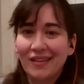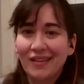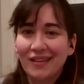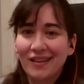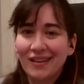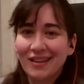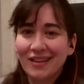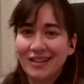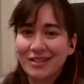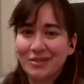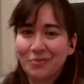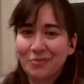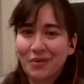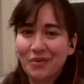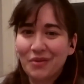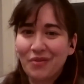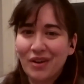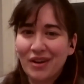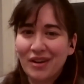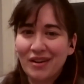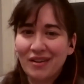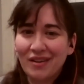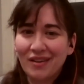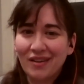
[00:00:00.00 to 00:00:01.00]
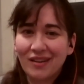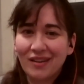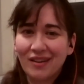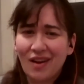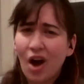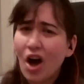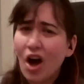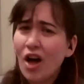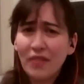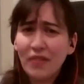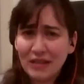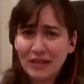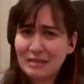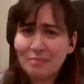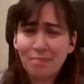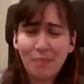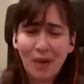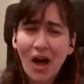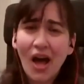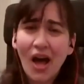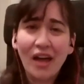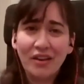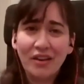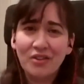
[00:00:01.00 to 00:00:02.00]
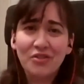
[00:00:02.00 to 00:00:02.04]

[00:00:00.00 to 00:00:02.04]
It gets rewritten on the spot.